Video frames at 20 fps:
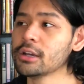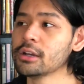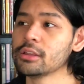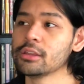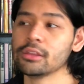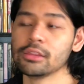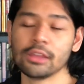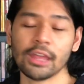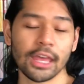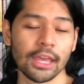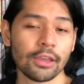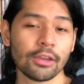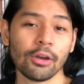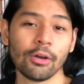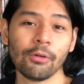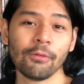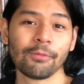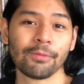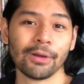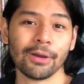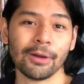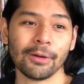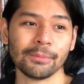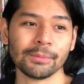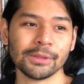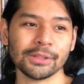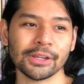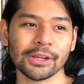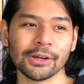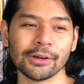they go from,
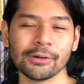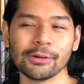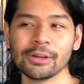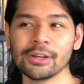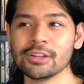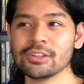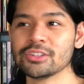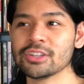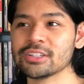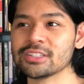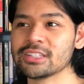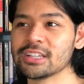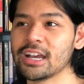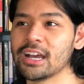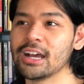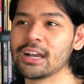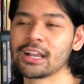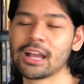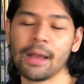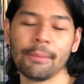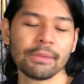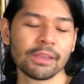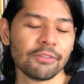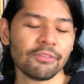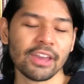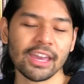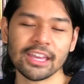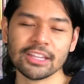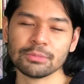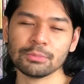you know, just a
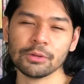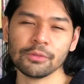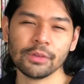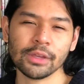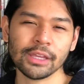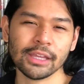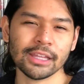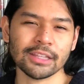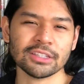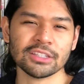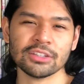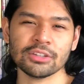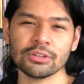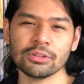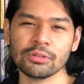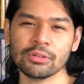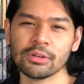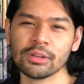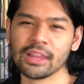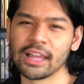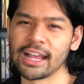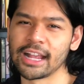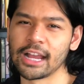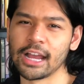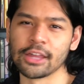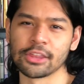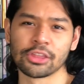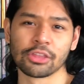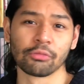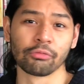coming-of-age movie into, like,
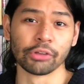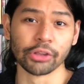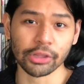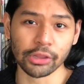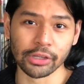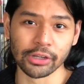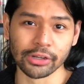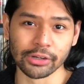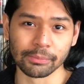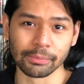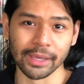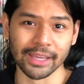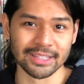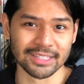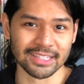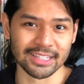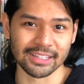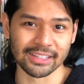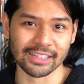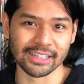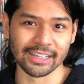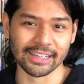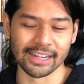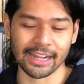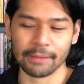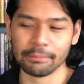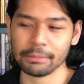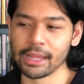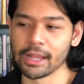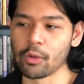a thriller, basically. And
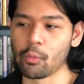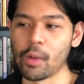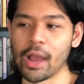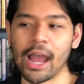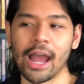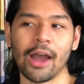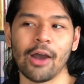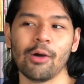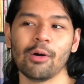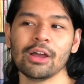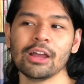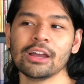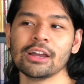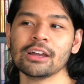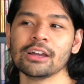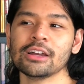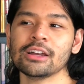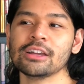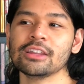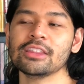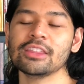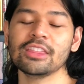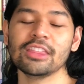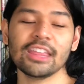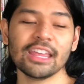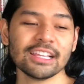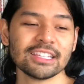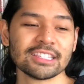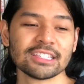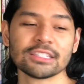I'm like, wow,
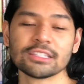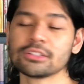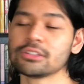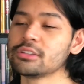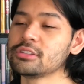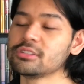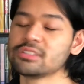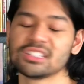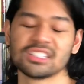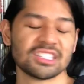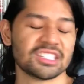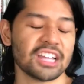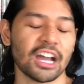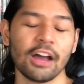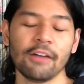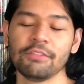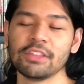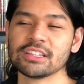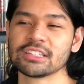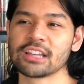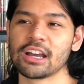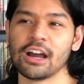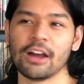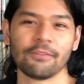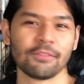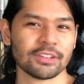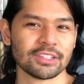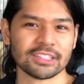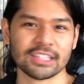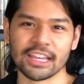this stuff, this
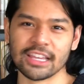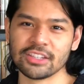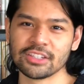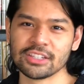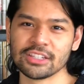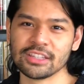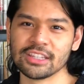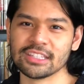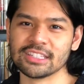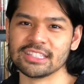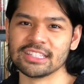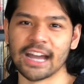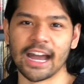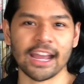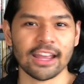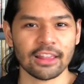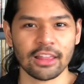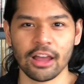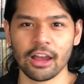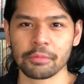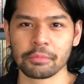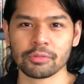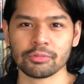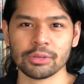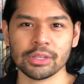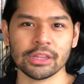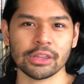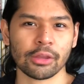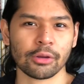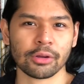conversation, this dialogue
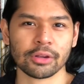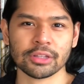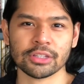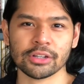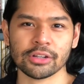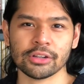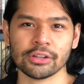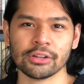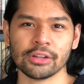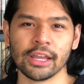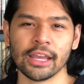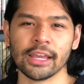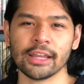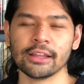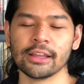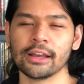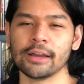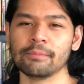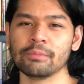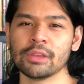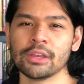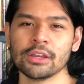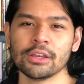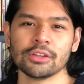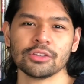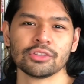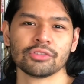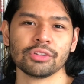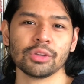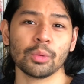between Laura Dern and
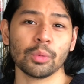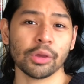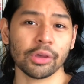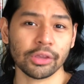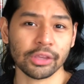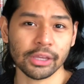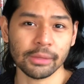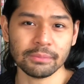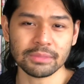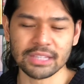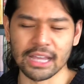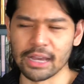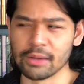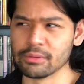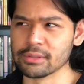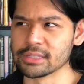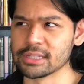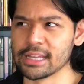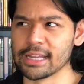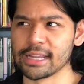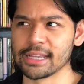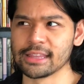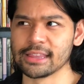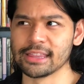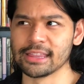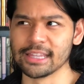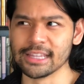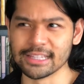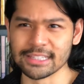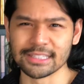Treat Williams, I was like,
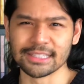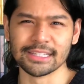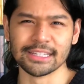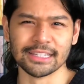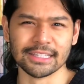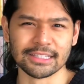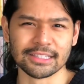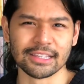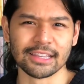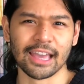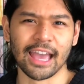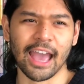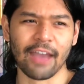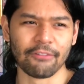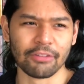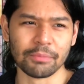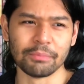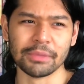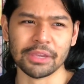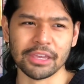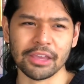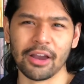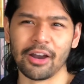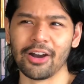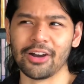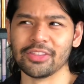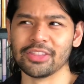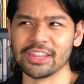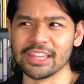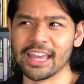this is having me
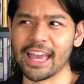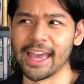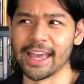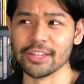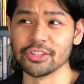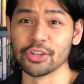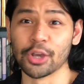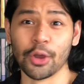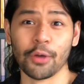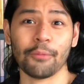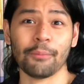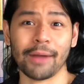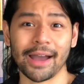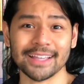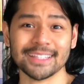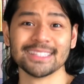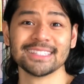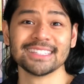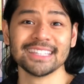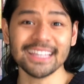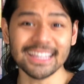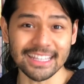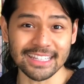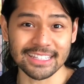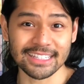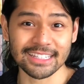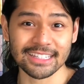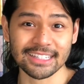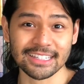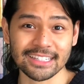on the edge of my
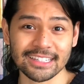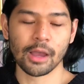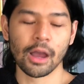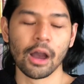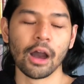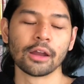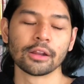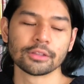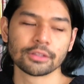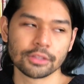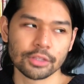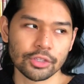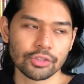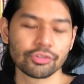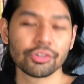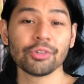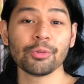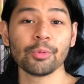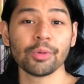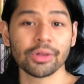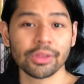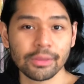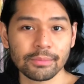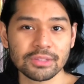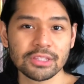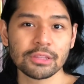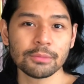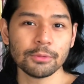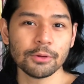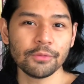seat. Honestly, Treat Williams
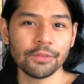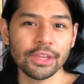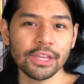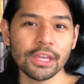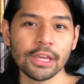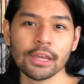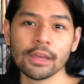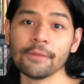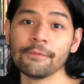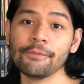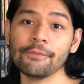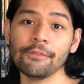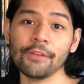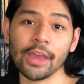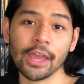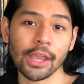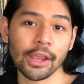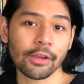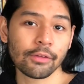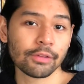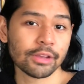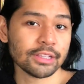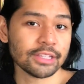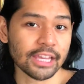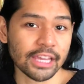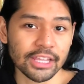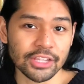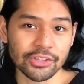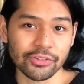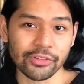in the movie, very
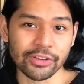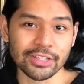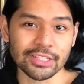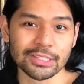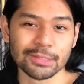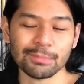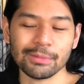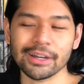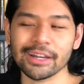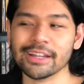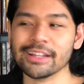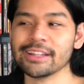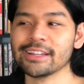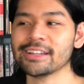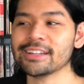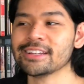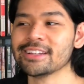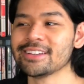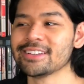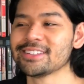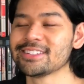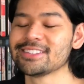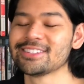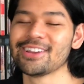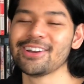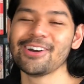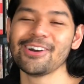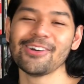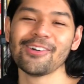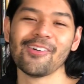dangerous, but
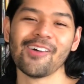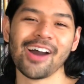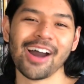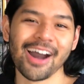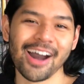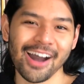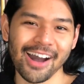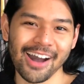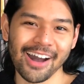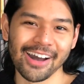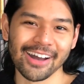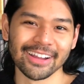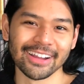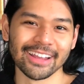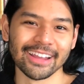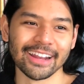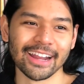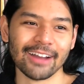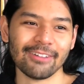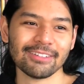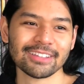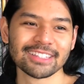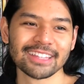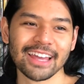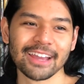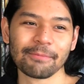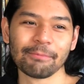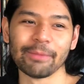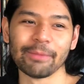so hot. And I was like,